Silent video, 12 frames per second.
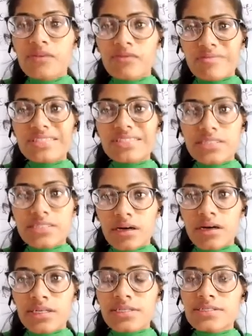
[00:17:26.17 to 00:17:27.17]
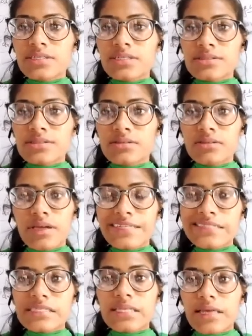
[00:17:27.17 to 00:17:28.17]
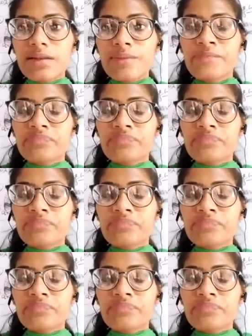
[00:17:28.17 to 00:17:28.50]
We will discuss this in detail,